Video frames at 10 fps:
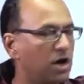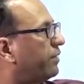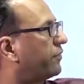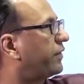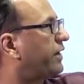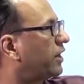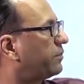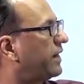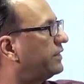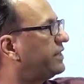
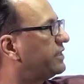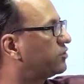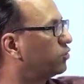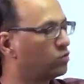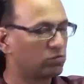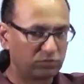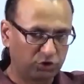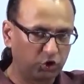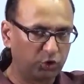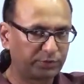perforated by these two
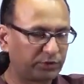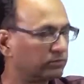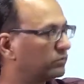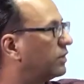tubes,